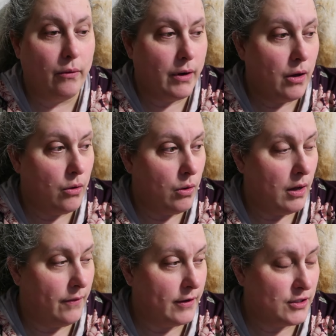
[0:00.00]
don't know.
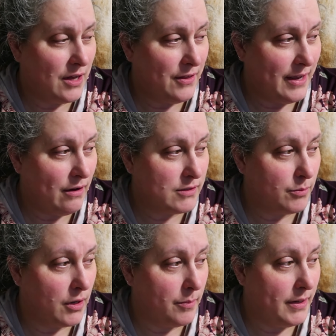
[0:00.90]
There's nothing else
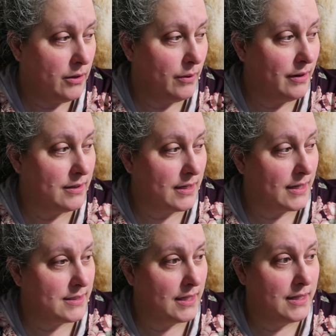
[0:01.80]
I'm going to be doing because
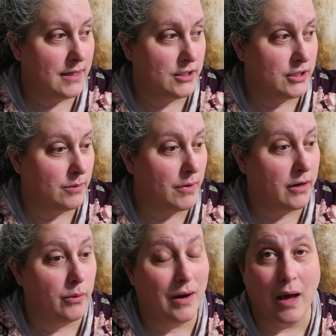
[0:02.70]
like I said, the dishes I'm not doing.